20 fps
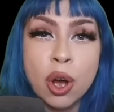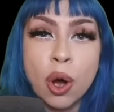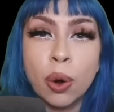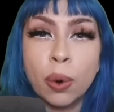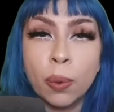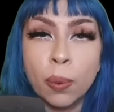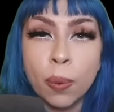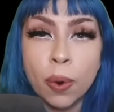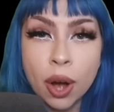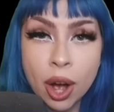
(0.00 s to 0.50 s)

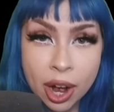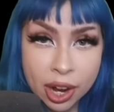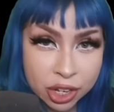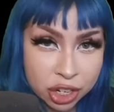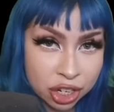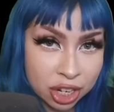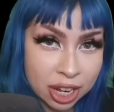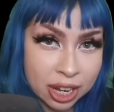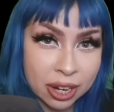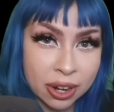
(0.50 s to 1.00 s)

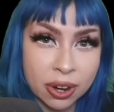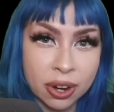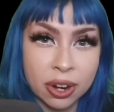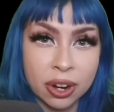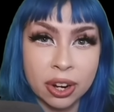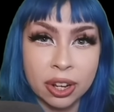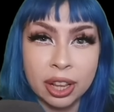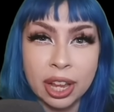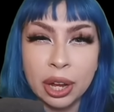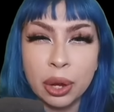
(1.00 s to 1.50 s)
watching
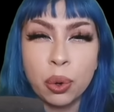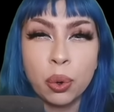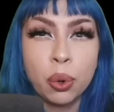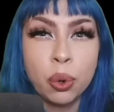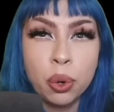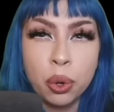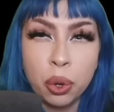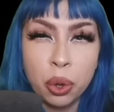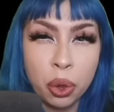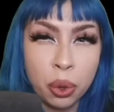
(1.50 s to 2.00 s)
her like,
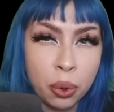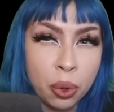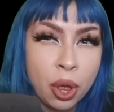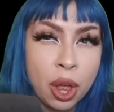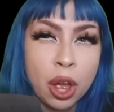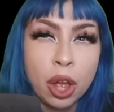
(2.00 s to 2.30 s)
ooh.